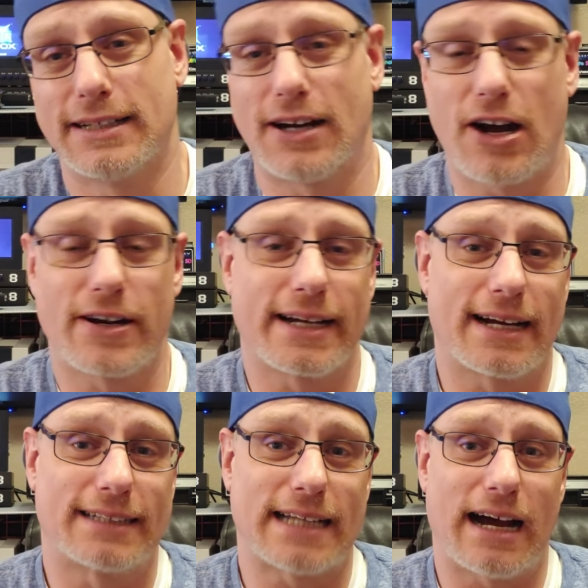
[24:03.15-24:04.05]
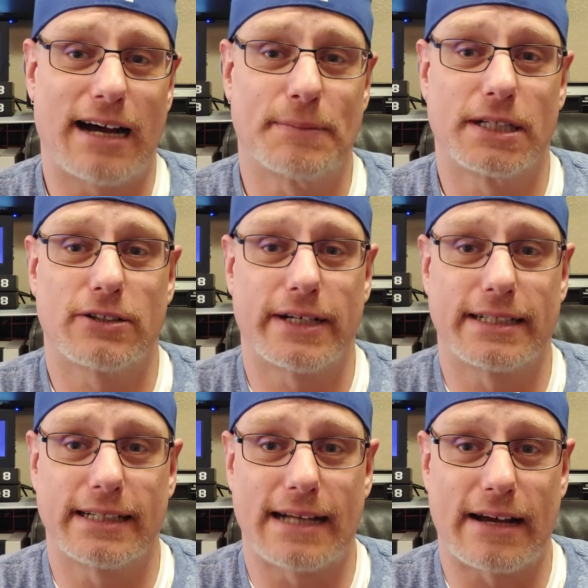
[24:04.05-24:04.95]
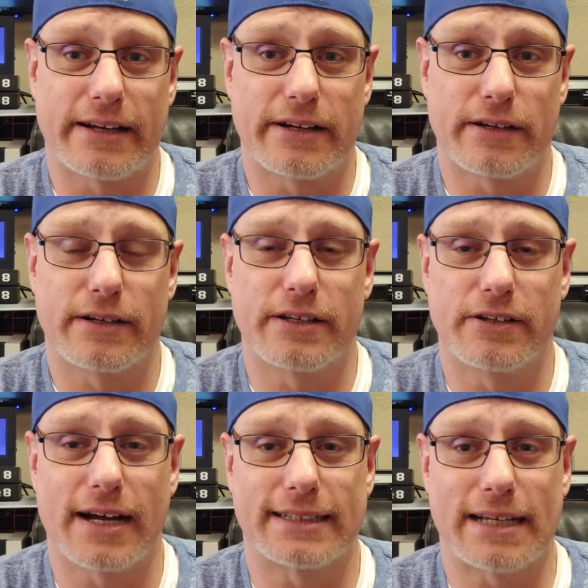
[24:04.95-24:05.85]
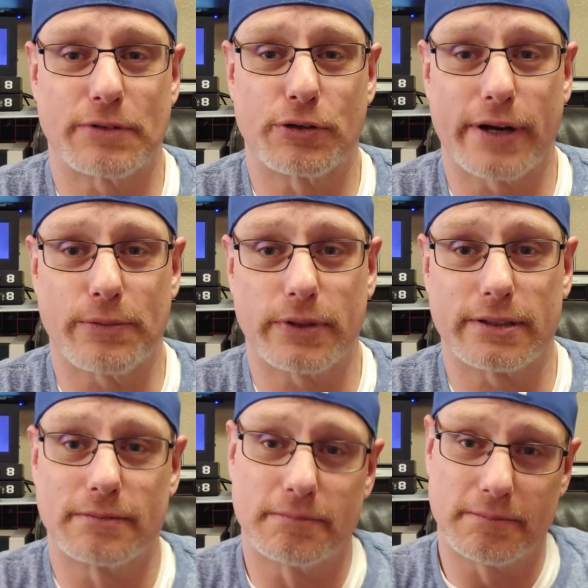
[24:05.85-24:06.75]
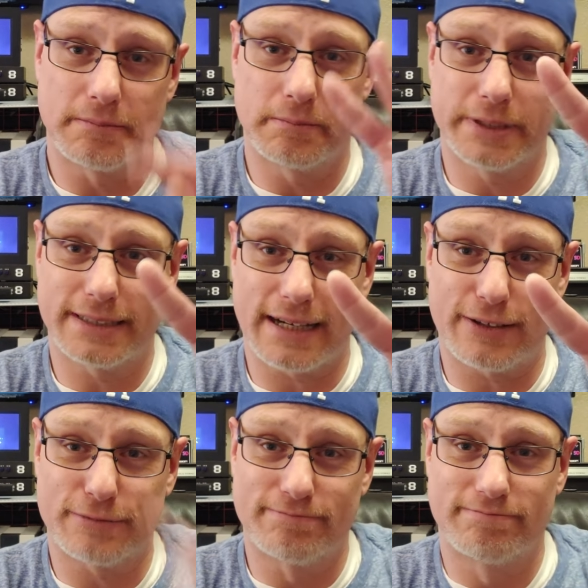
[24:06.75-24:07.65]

All right, guys, I'm going to go ahead and get out of here. You guys have a great one. Peace out.